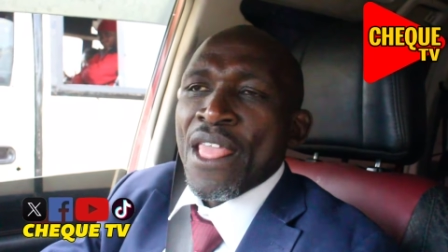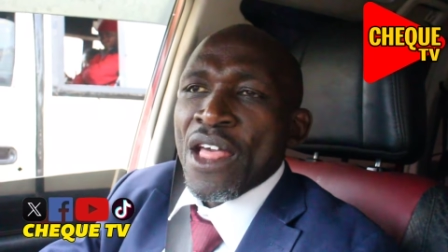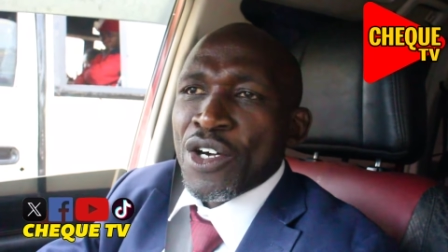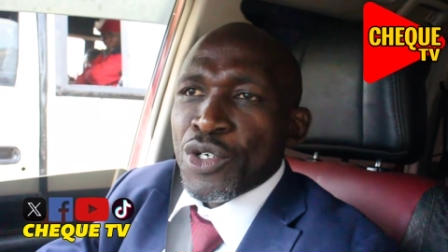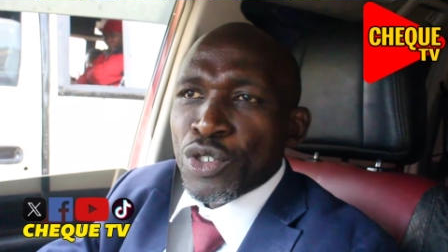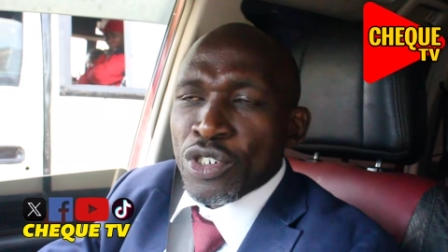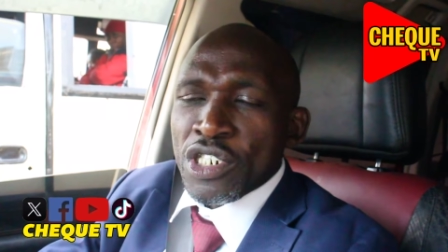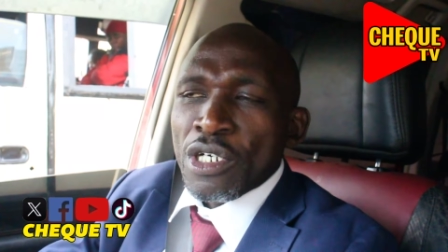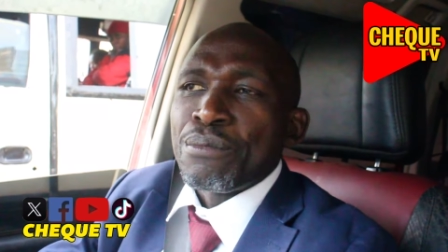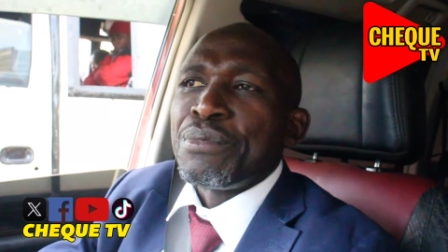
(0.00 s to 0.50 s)

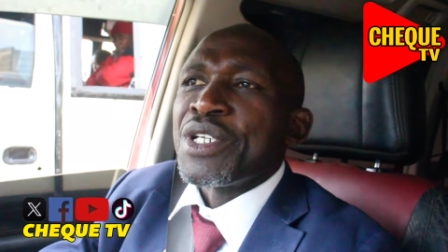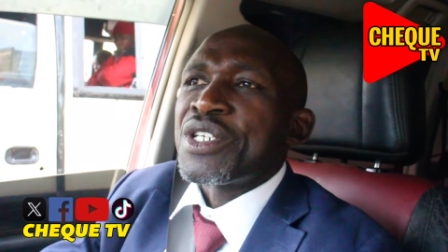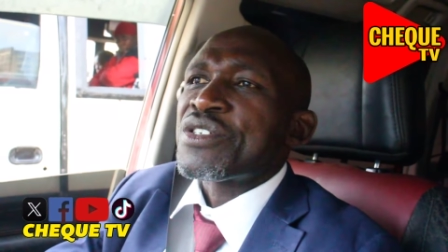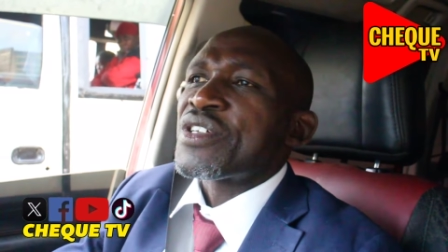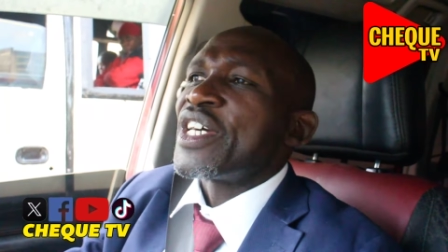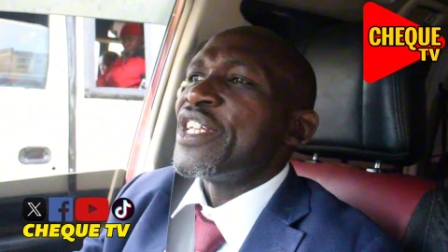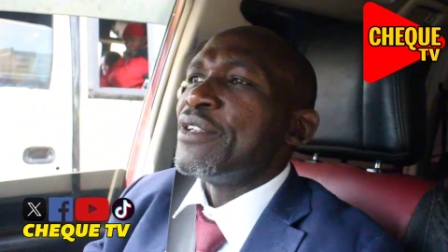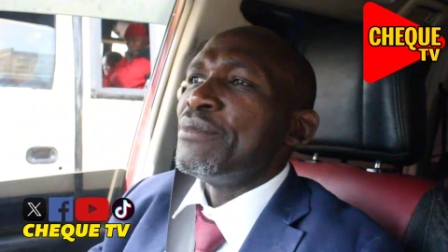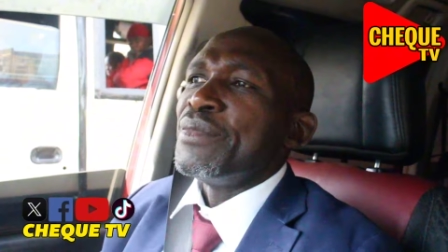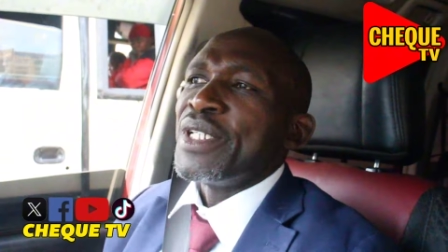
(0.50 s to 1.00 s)
Ruto
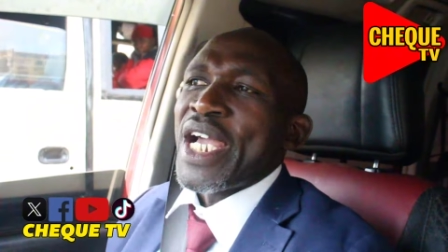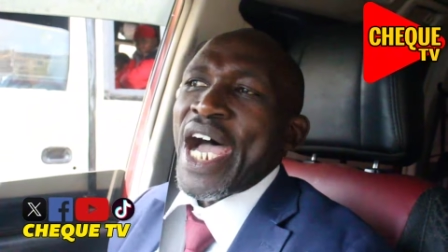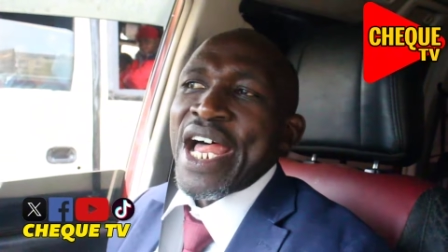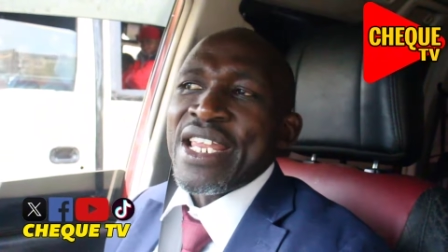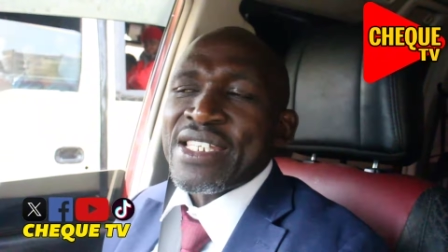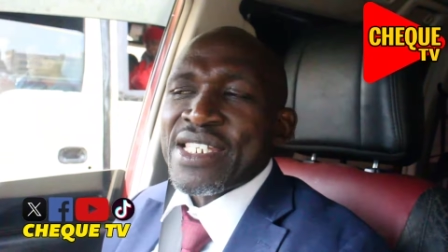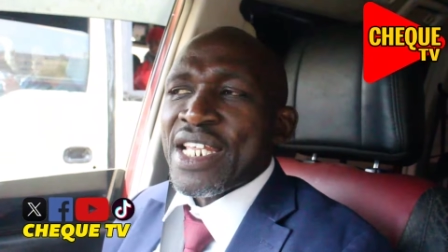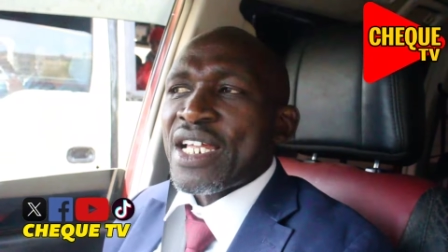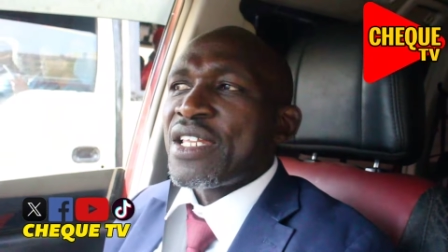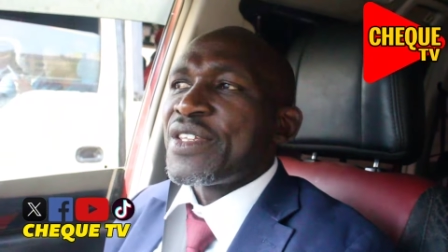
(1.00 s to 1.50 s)
betrayed me,
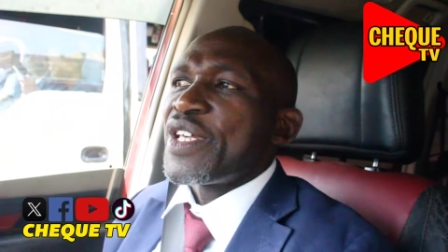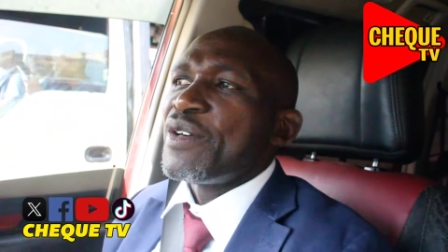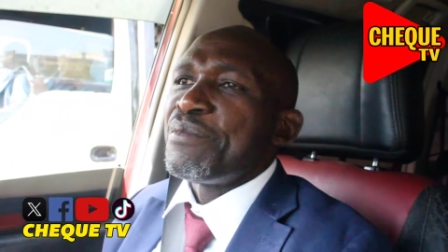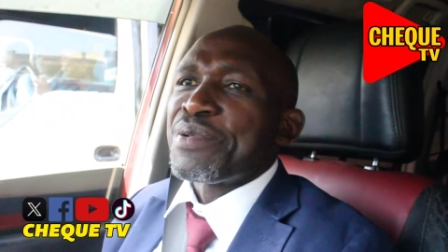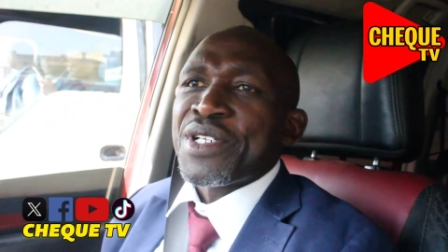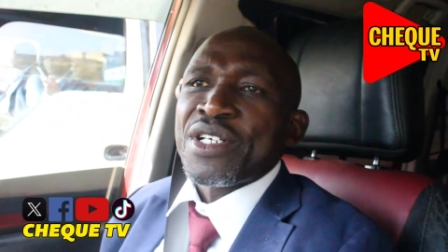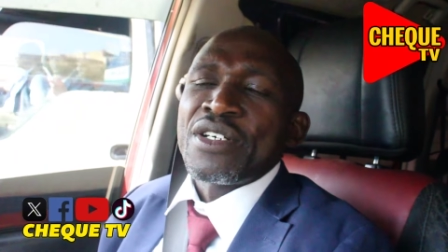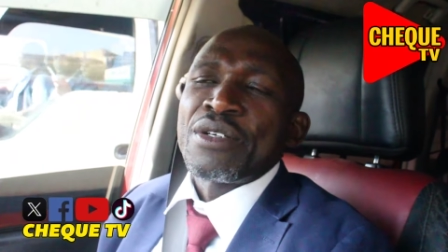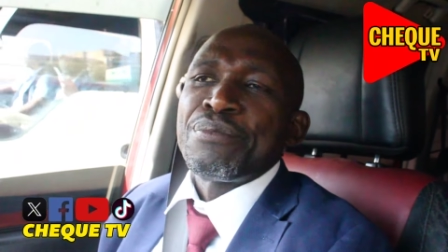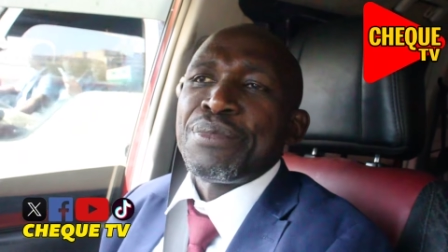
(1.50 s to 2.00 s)
and sell the
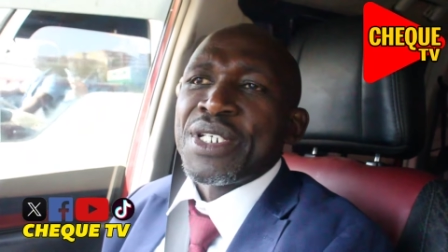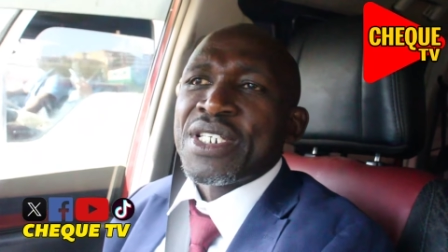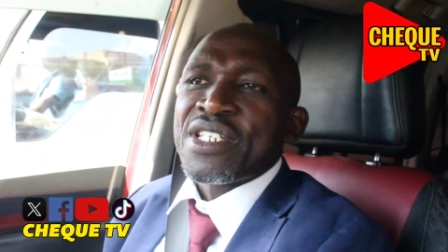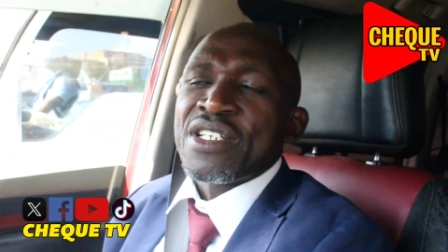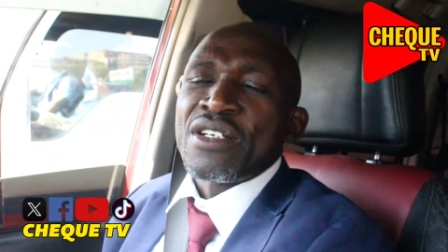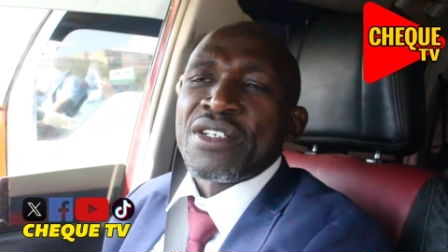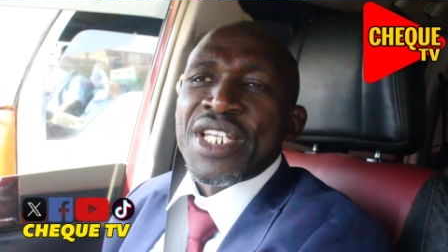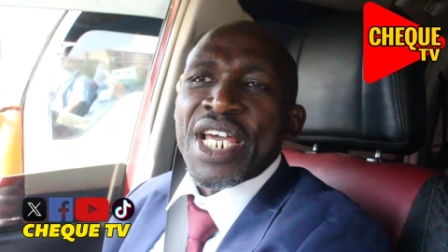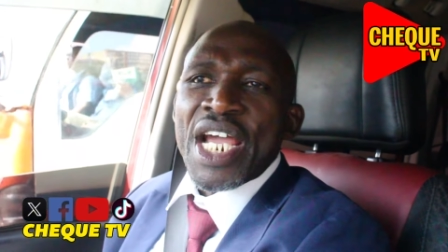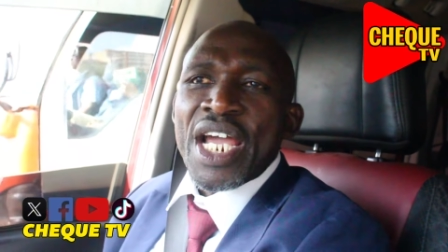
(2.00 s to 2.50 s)

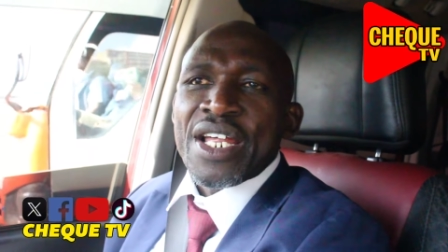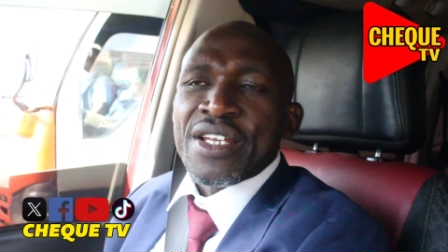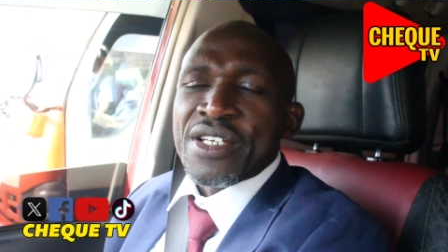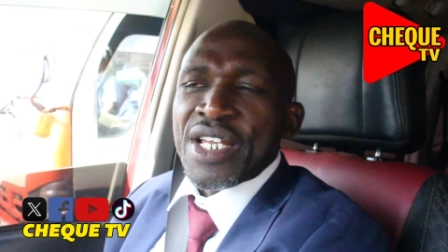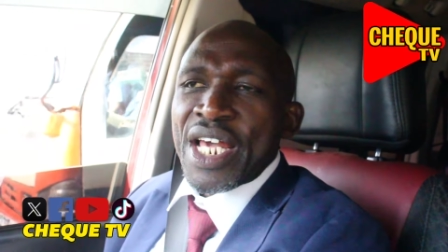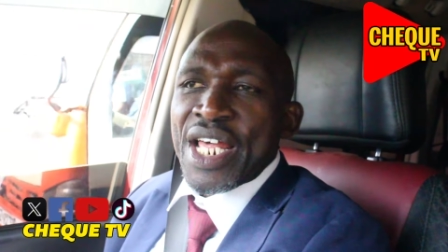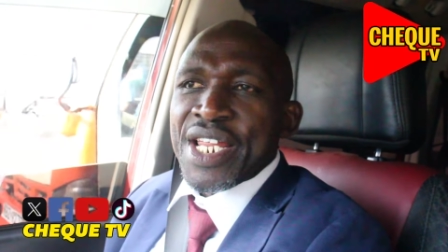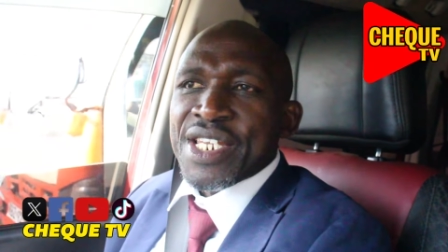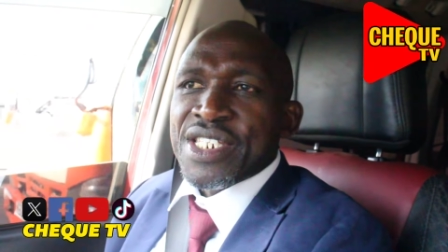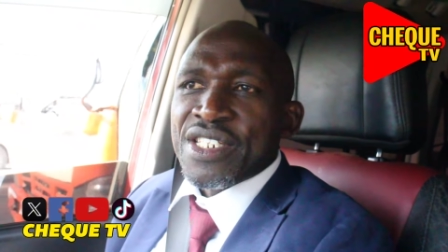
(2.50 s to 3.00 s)
betrayal
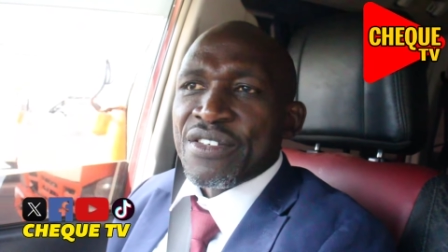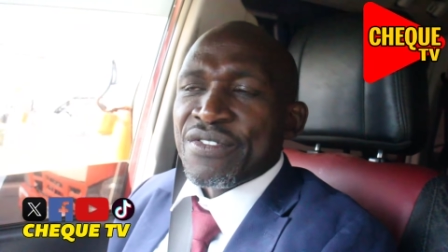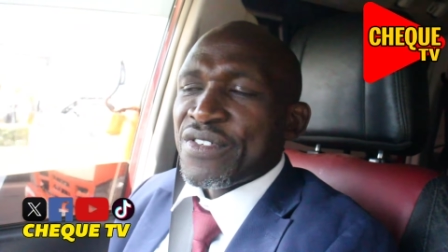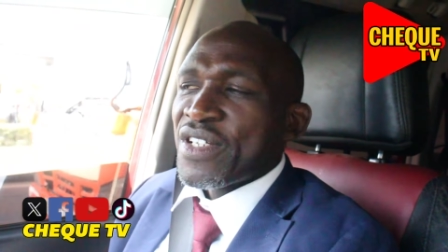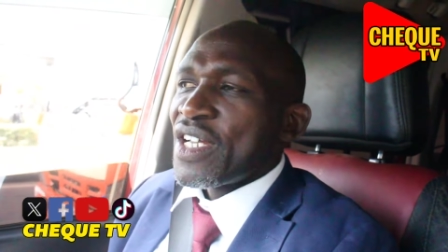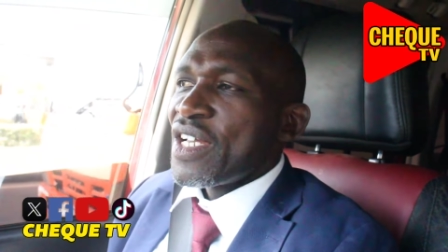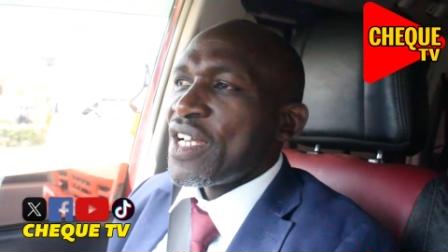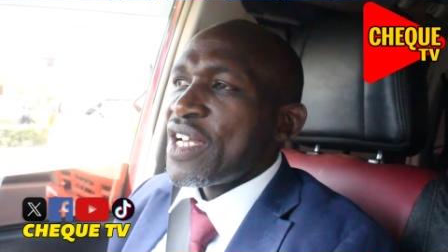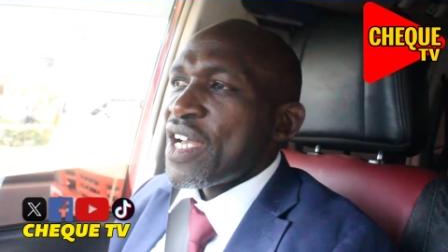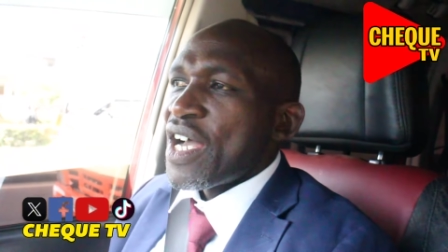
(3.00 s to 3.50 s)

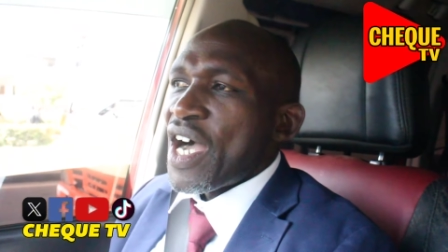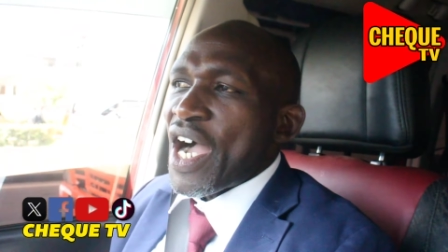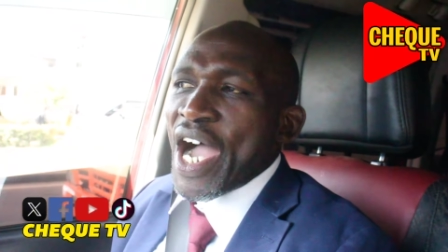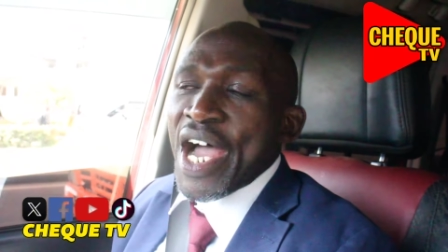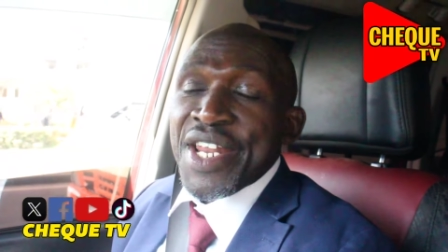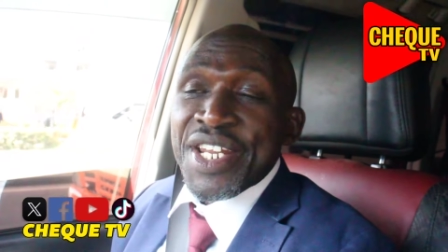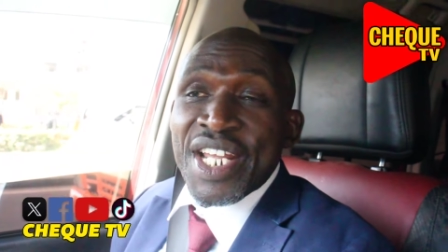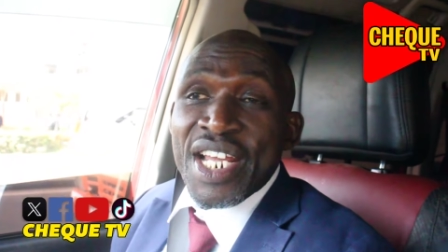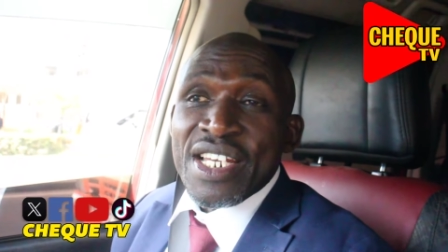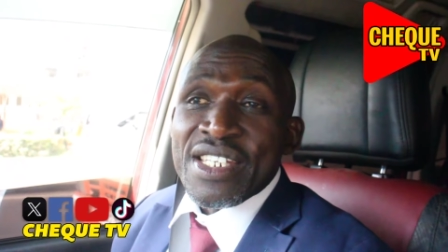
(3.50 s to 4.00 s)
narrative,
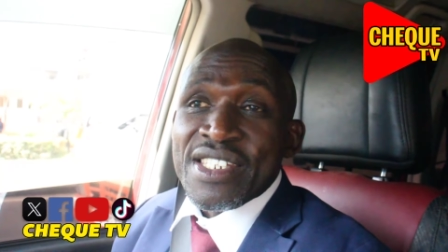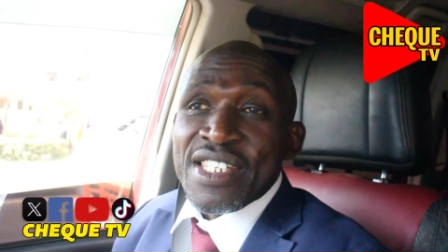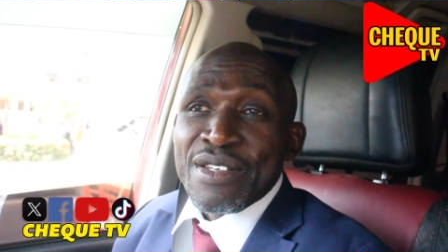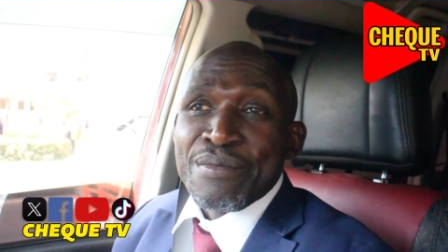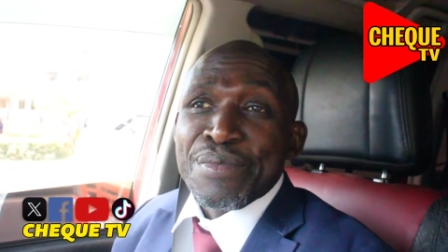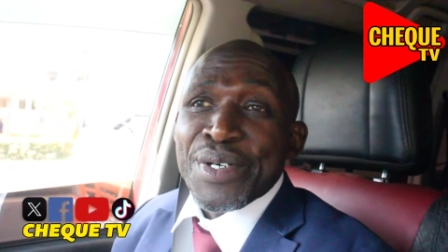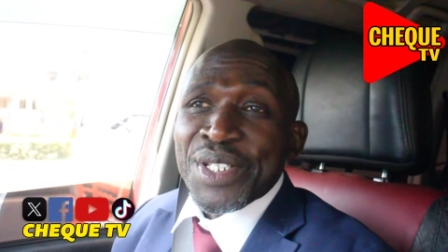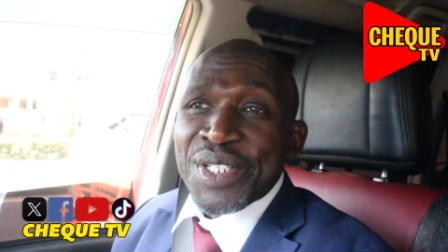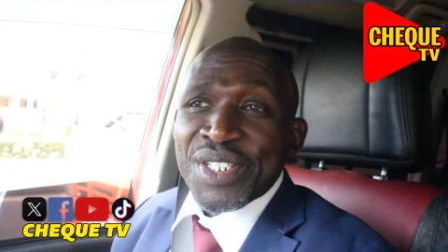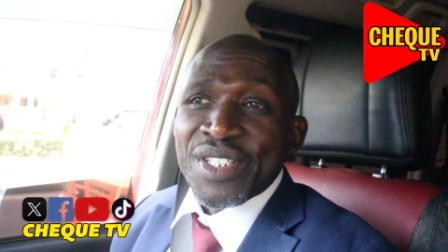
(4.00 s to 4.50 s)
and get
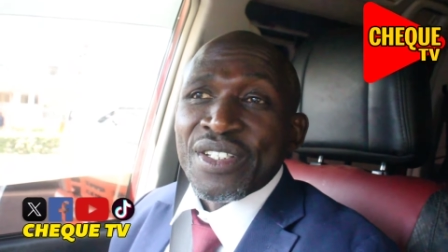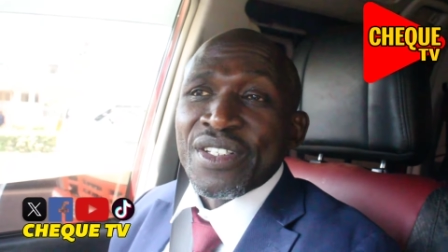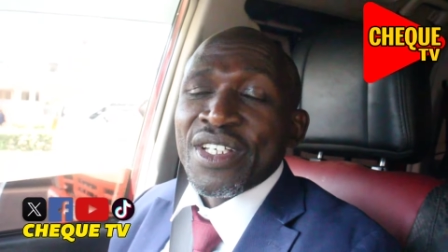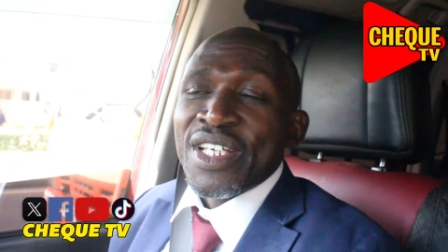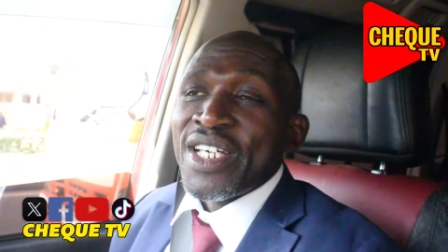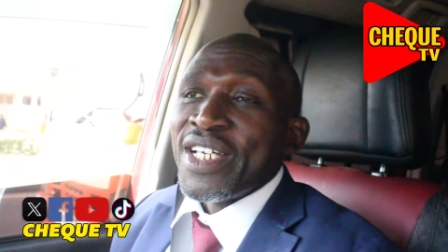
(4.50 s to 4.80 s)
sympathy.